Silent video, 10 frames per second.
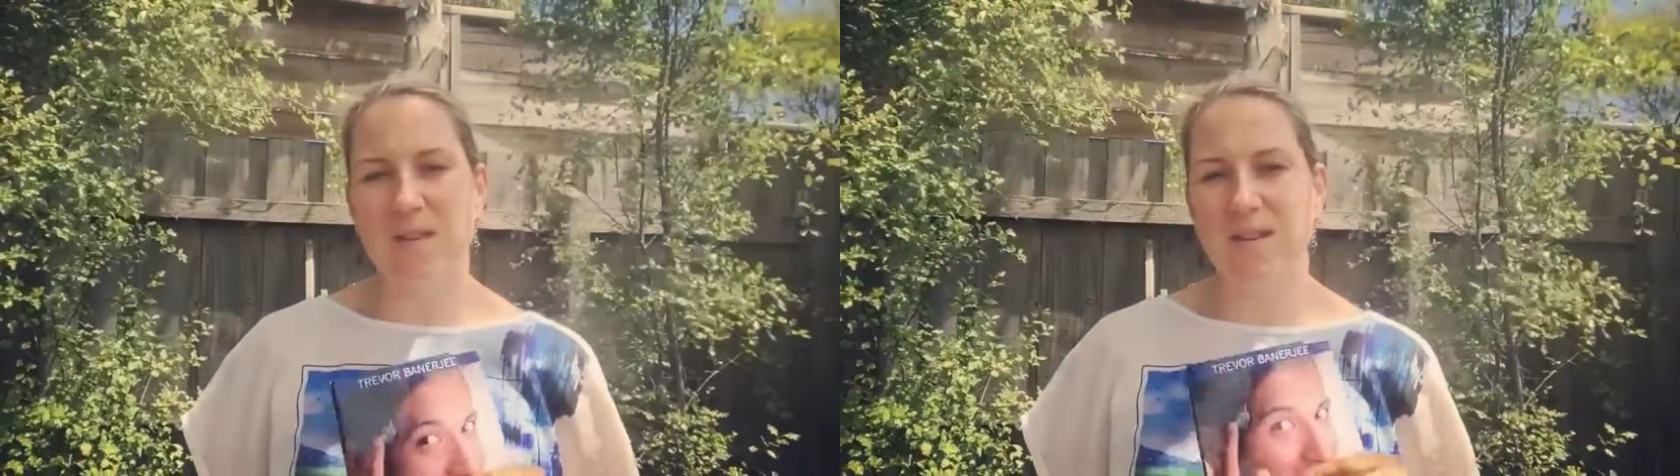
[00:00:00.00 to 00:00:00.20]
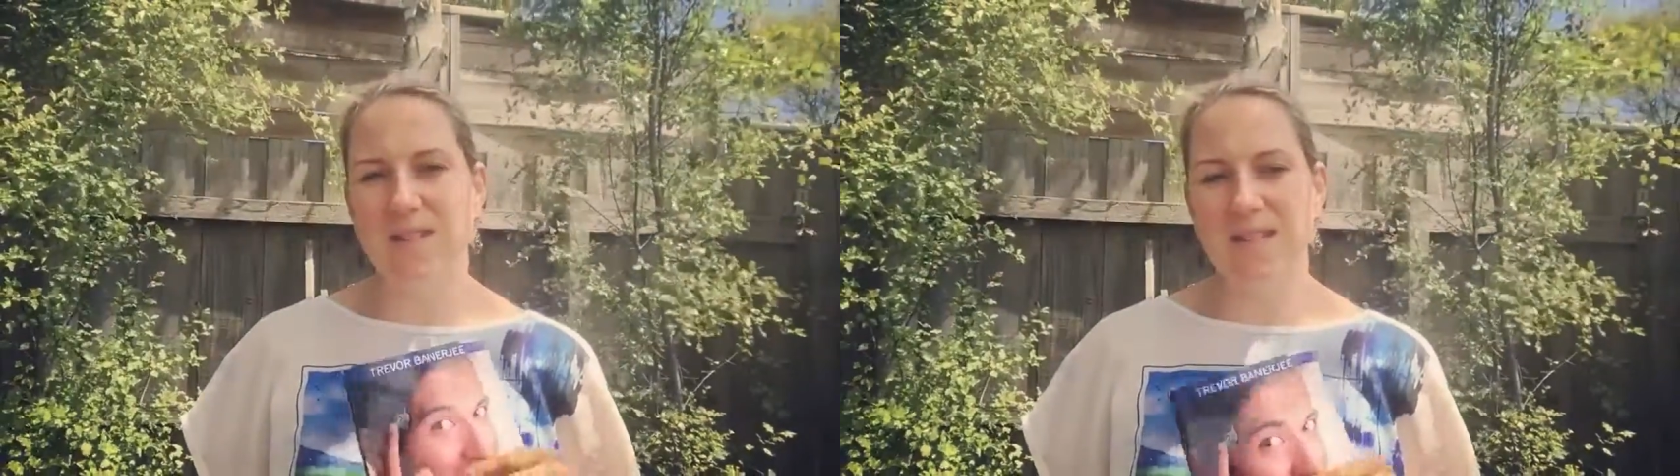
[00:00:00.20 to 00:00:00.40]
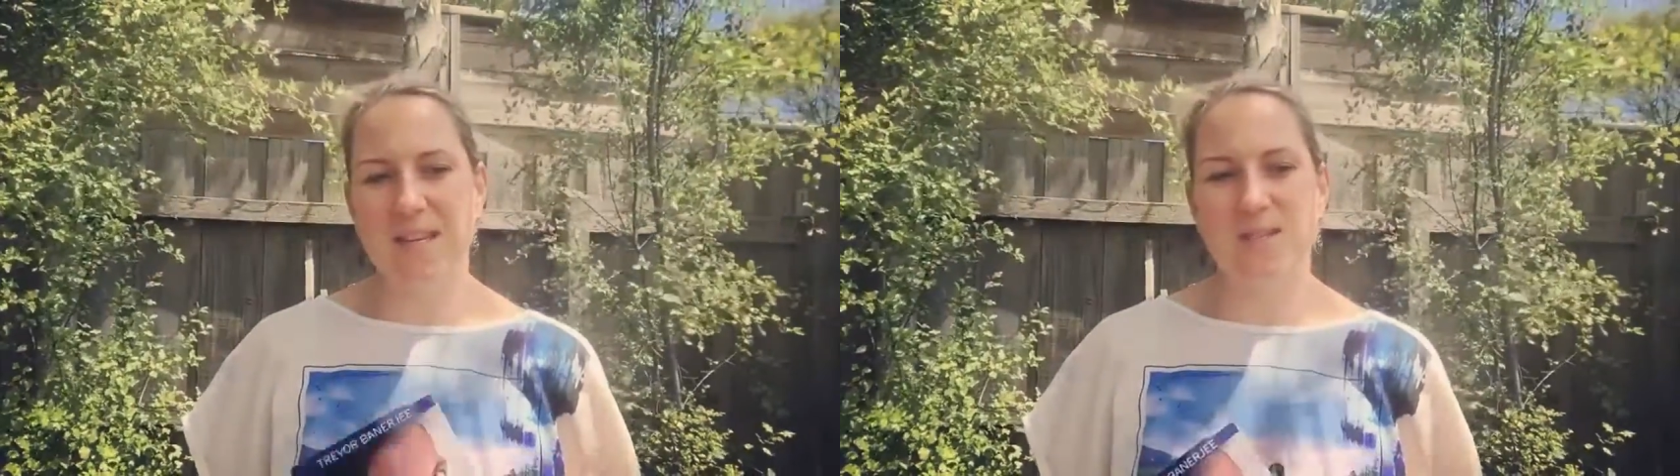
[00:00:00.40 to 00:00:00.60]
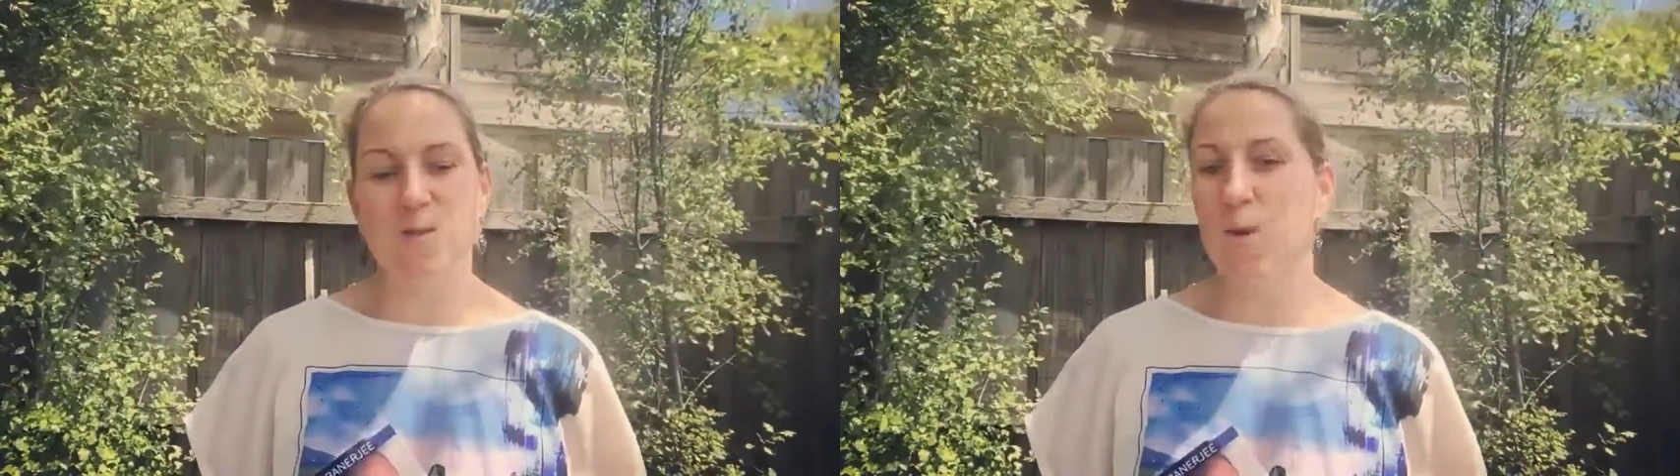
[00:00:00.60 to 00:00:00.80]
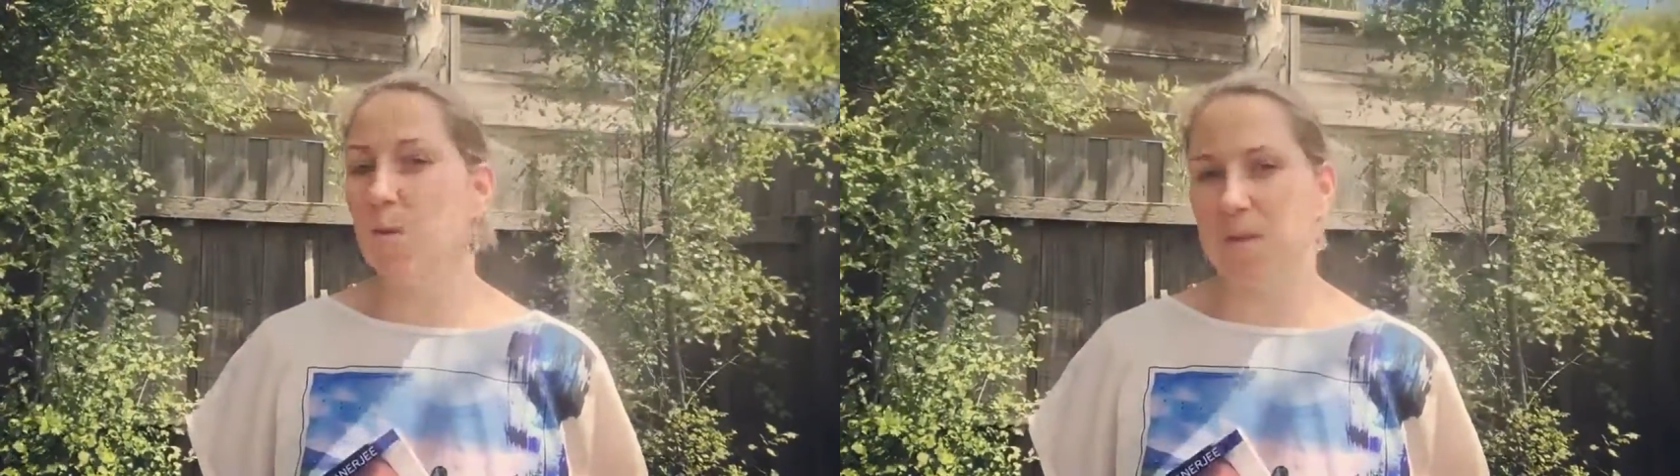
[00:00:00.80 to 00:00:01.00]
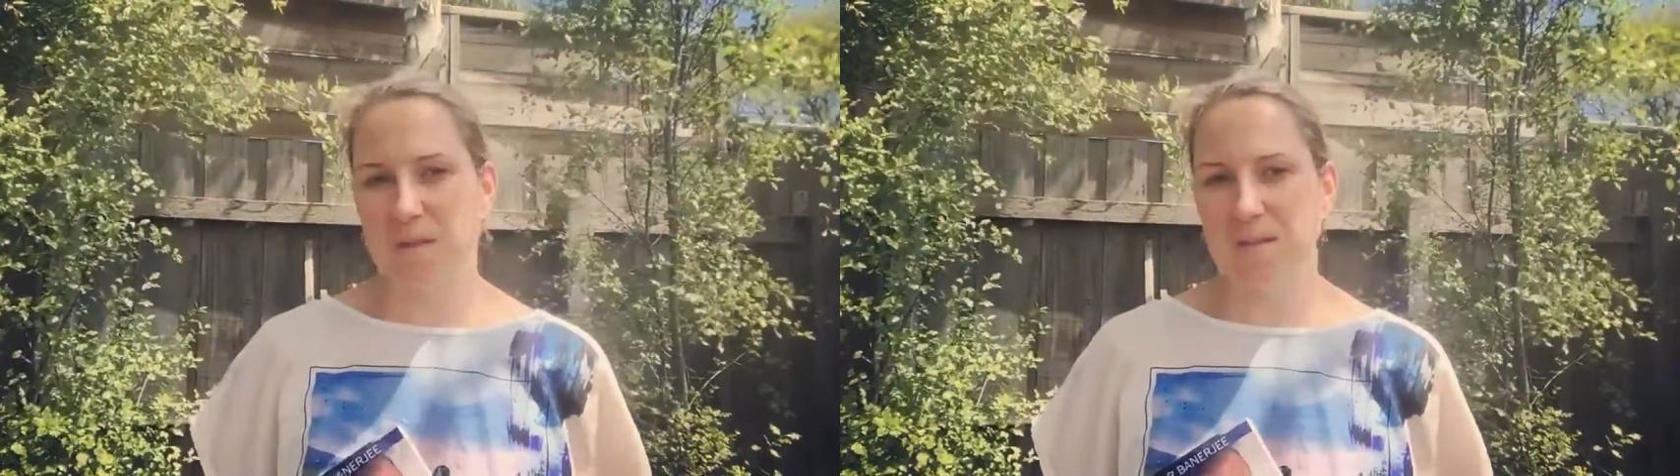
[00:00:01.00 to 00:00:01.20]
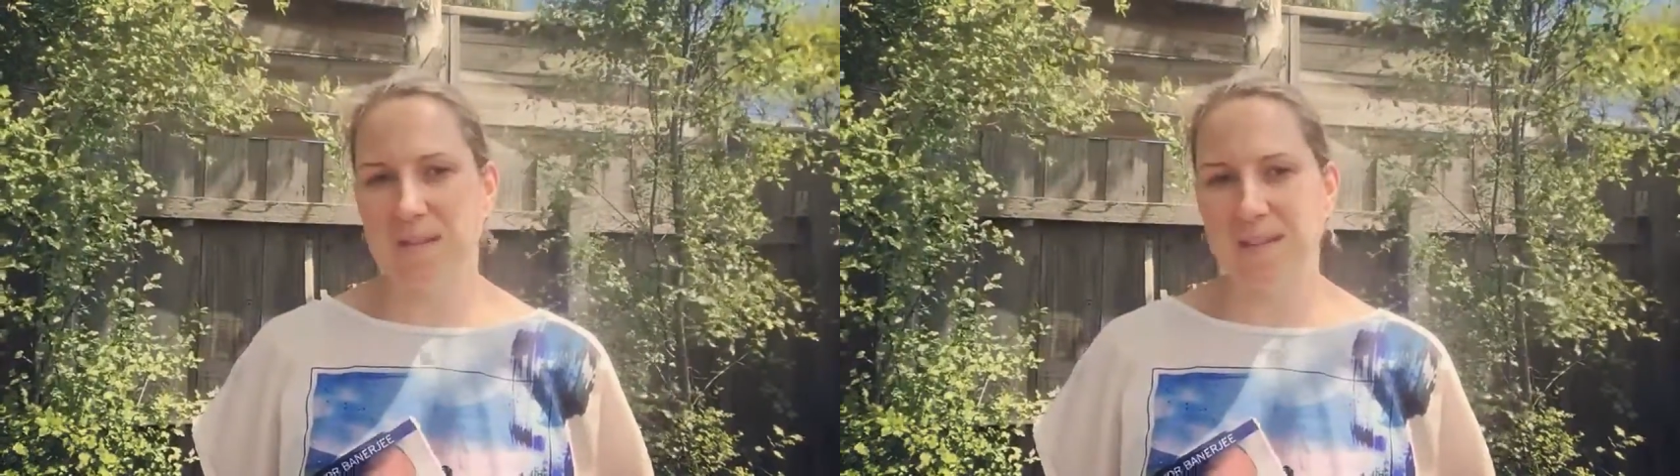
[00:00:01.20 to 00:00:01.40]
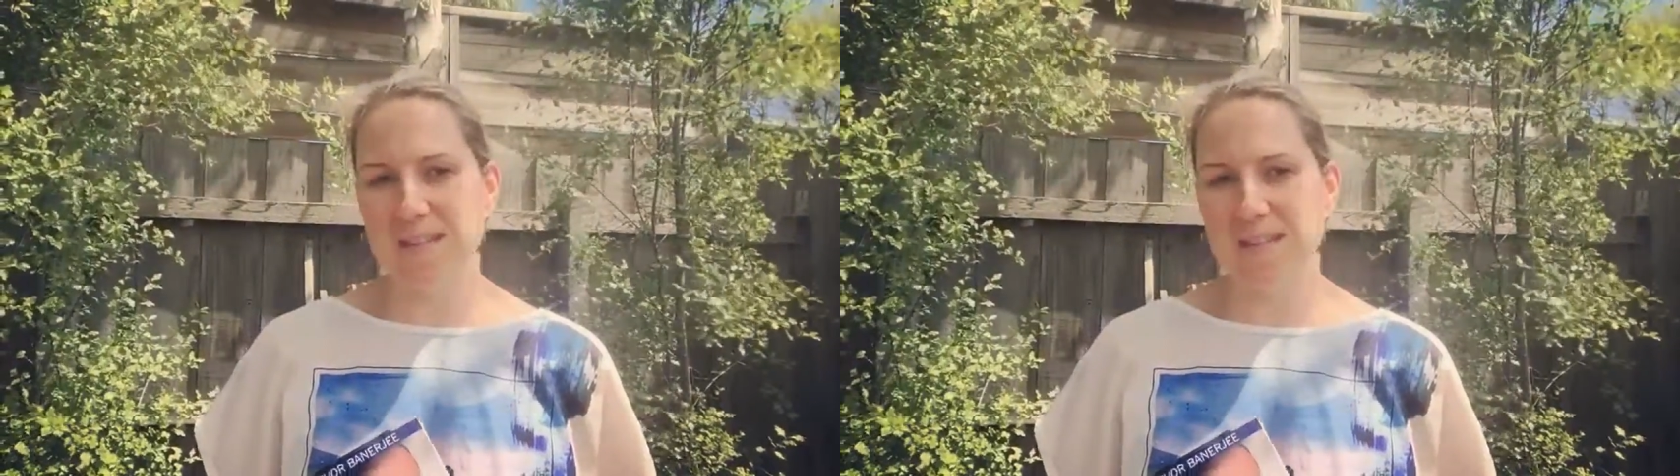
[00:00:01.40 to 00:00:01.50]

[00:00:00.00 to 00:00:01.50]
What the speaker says: And it's not what you think.